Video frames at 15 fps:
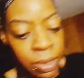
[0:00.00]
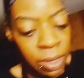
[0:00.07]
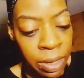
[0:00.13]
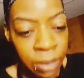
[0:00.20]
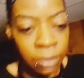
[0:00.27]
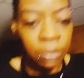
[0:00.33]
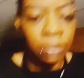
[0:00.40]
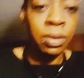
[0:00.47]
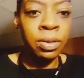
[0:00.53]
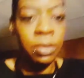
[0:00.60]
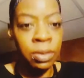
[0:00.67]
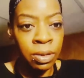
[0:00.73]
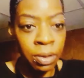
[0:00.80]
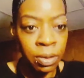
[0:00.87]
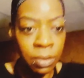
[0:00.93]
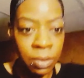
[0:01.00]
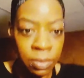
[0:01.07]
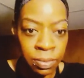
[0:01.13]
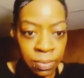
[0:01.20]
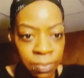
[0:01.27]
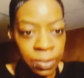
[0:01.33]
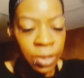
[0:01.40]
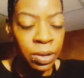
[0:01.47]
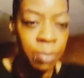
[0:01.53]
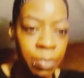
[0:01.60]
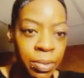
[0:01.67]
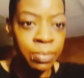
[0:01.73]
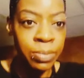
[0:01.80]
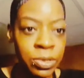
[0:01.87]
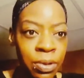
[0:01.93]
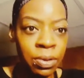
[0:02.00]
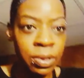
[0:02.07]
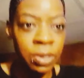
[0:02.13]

that. Y'all fell and bumped y'all